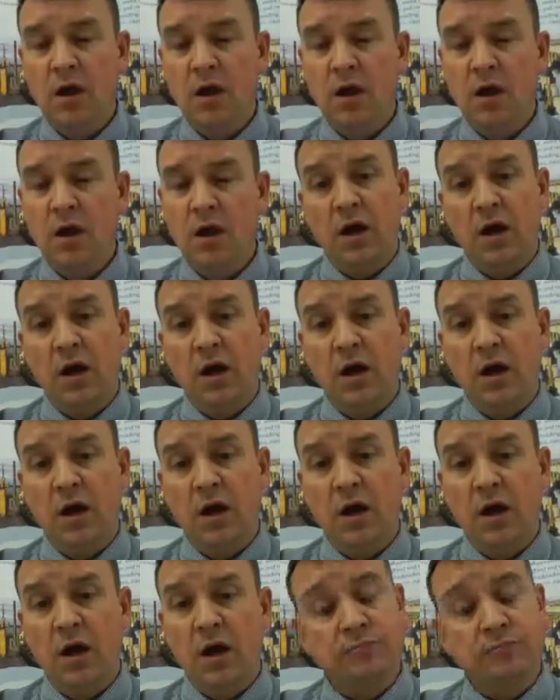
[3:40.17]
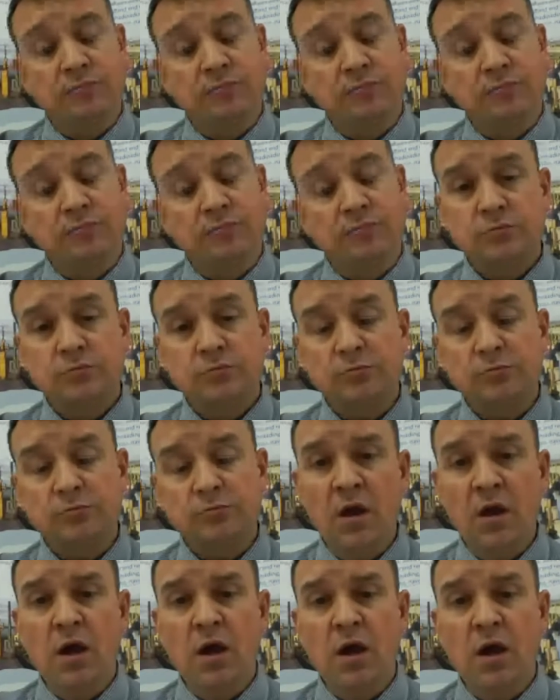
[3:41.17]
And how?
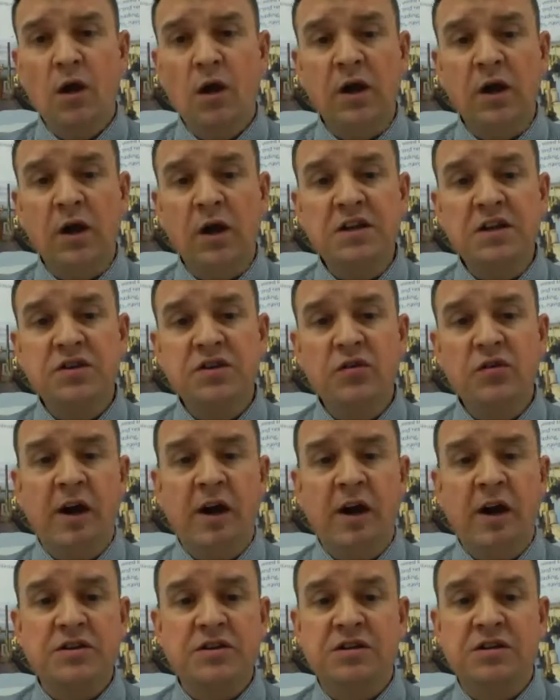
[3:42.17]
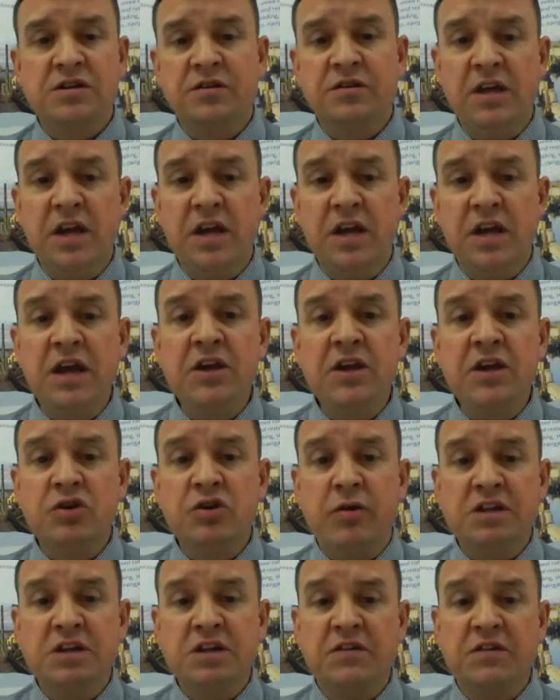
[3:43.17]
Well, in 2000, the EU
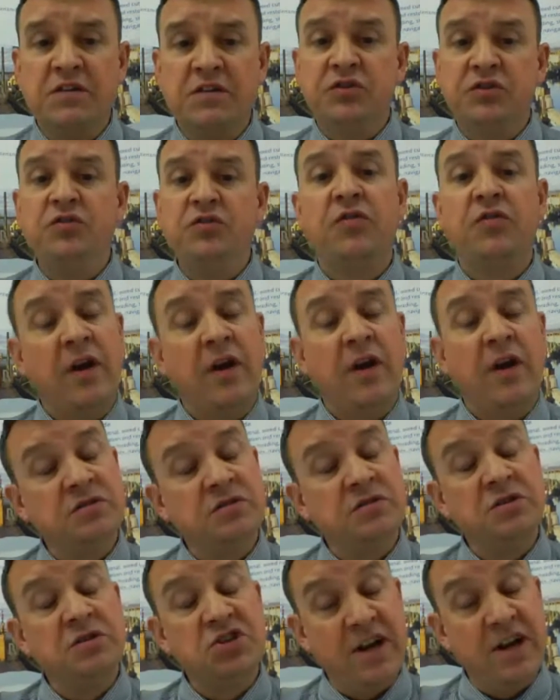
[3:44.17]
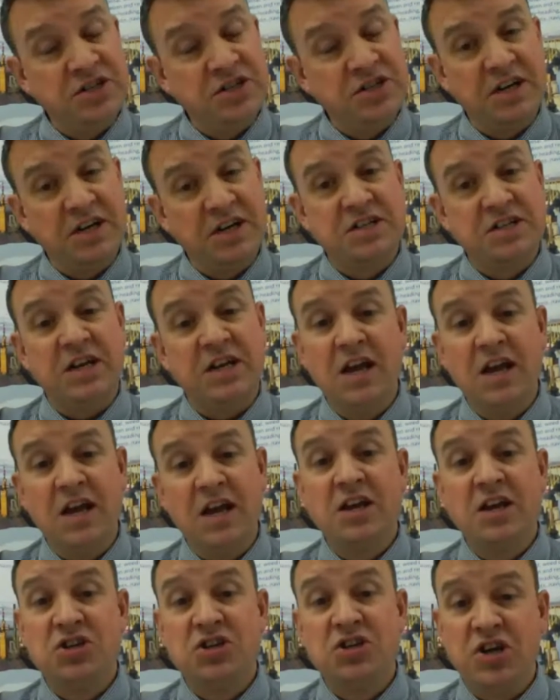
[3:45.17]
Directive
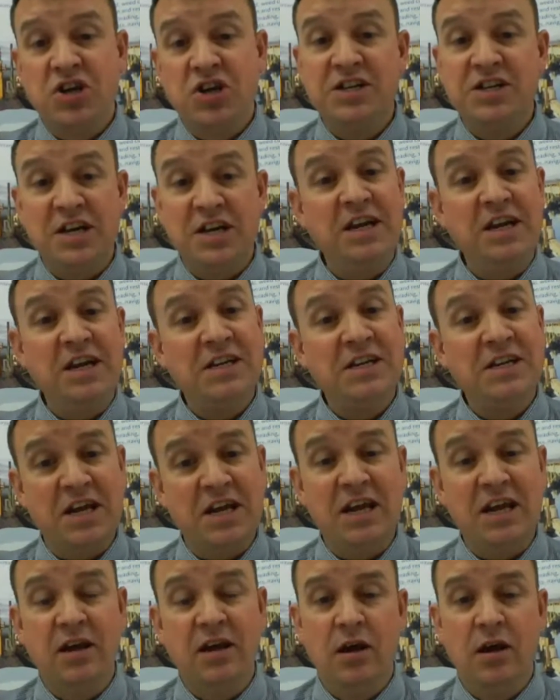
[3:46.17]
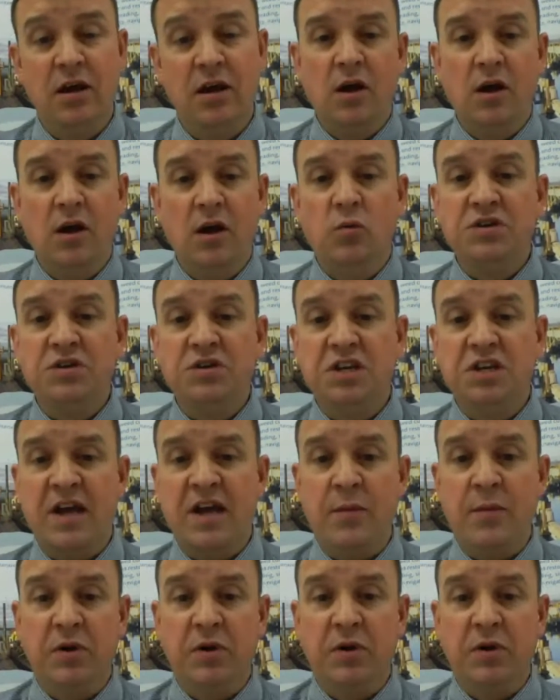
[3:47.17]
2000/60/EC was
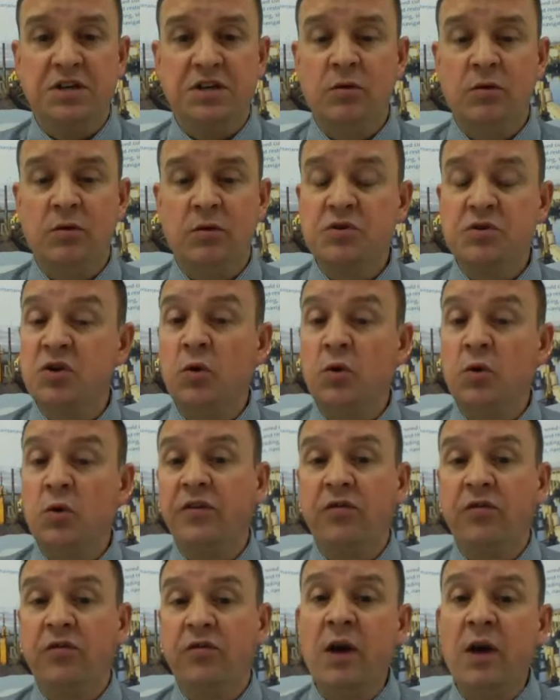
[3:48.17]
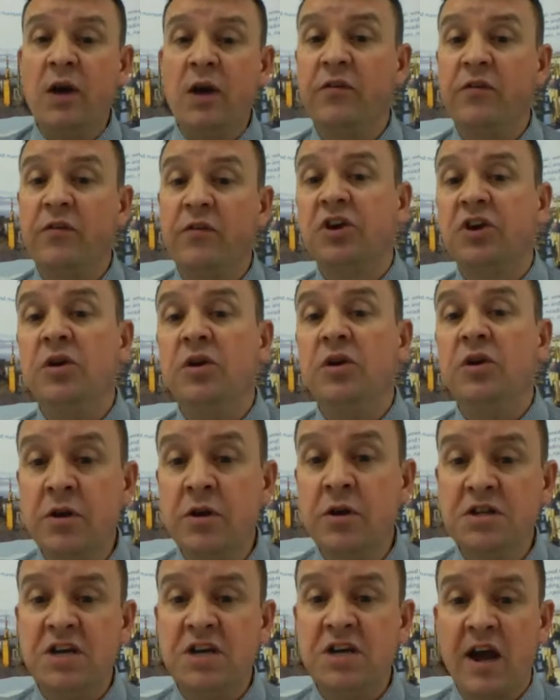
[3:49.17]
established. It was called the Framework for
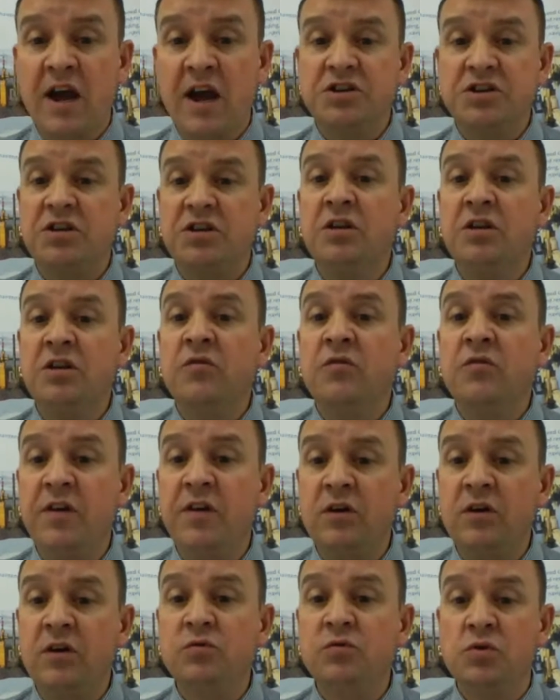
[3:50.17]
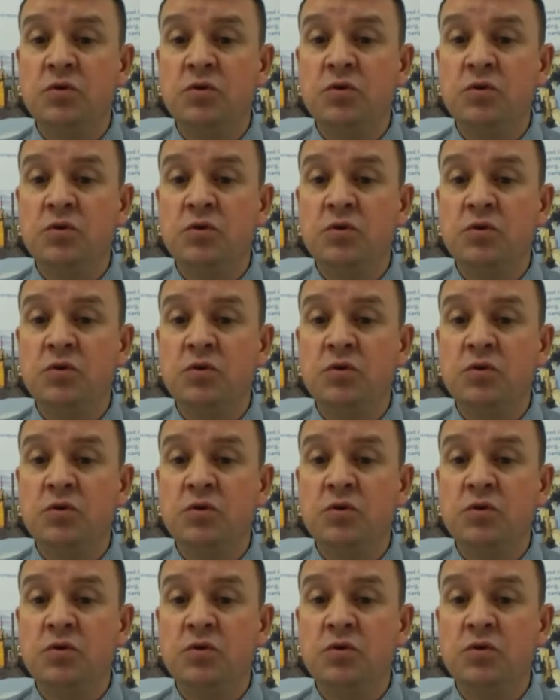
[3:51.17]
Community Action in the Field Water Policy,
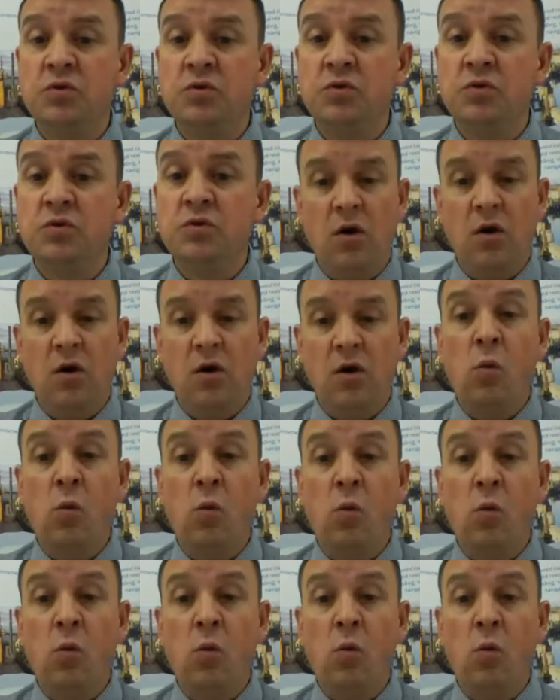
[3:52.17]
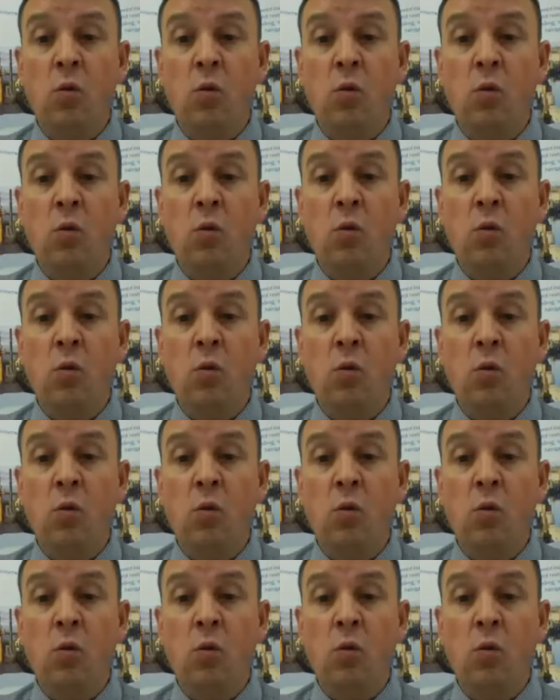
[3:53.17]
or Water Framework Policy,